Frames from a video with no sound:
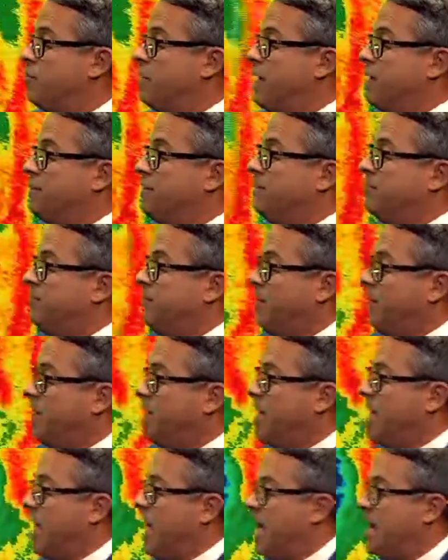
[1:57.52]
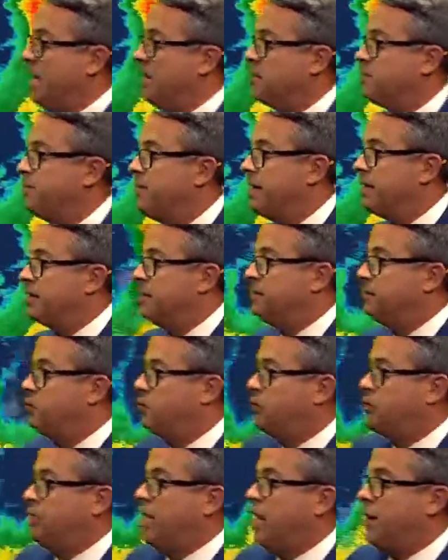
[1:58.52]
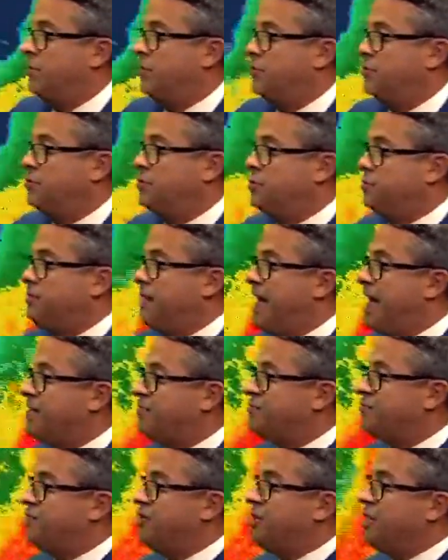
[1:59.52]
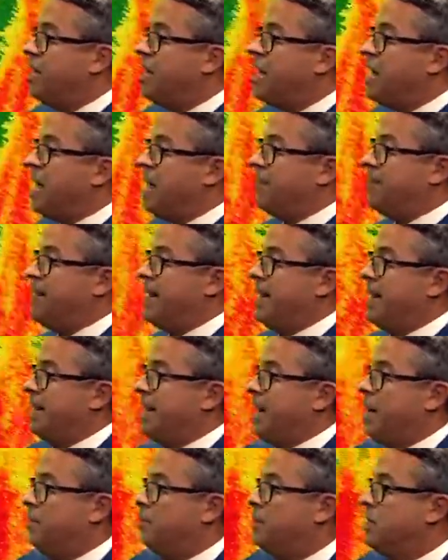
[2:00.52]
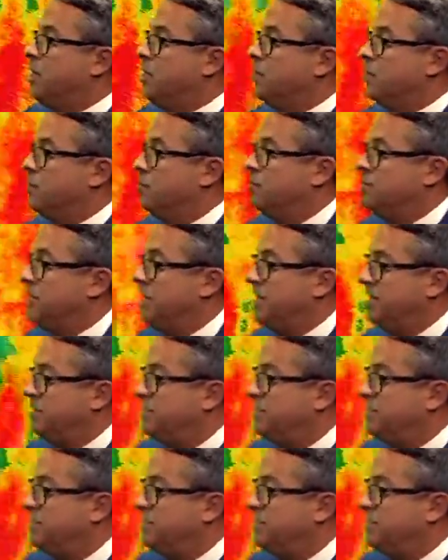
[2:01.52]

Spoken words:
Raymondville, and expected push down through Sebastian and back out through San